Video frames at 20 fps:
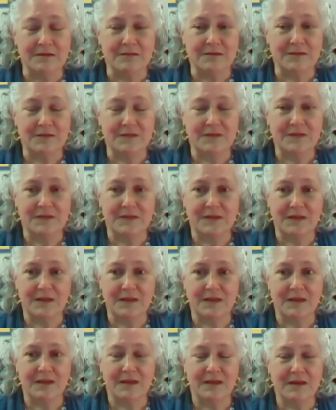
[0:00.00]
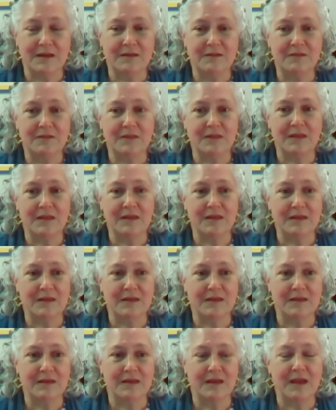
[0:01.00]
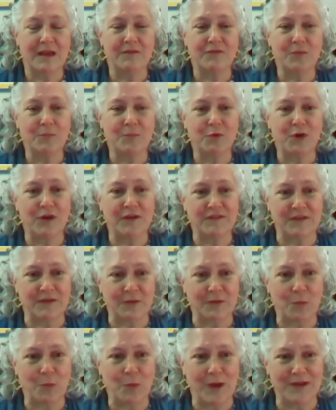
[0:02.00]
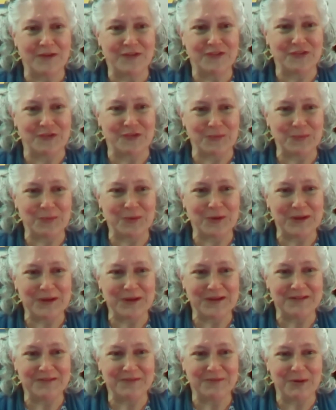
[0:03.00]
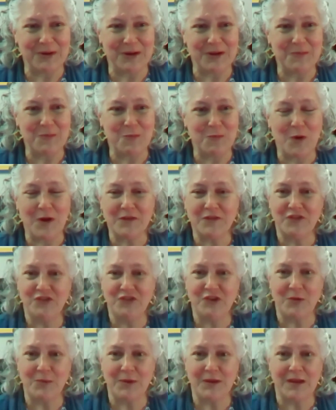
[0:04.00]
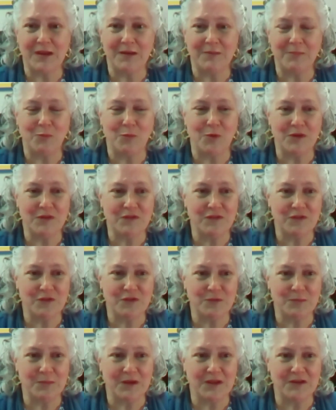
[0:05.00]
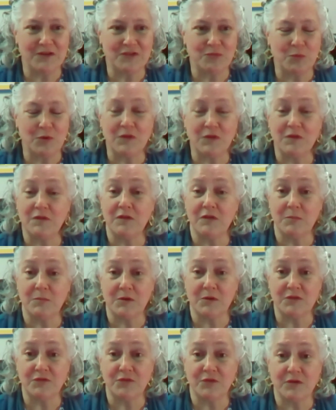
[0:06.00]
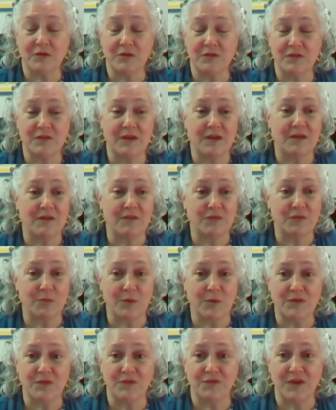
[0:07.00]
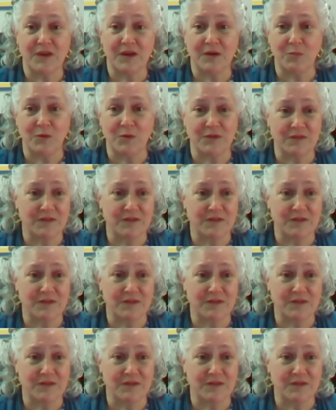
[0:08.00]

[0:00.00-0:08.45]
it is the ever-present question, right? What's showing up, what's too much for ourselves, what's fair, what's